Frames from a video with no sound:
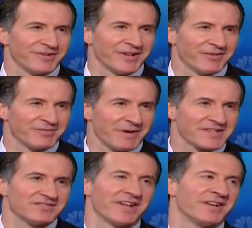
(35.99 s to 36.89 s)
You know, it
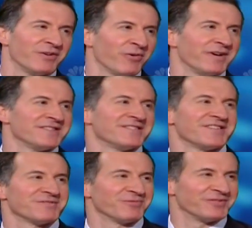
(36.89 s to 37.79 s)
makes a lot of noise. It
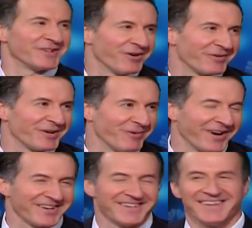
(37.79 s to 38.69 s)
doesn't really go
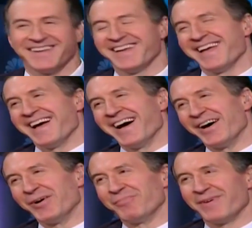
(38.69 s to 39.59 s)
anywhere.
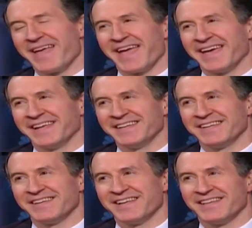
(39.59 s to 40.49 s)
Um,
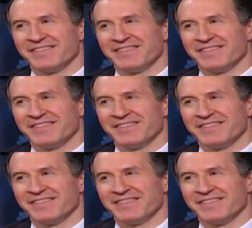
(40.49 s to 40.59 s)
and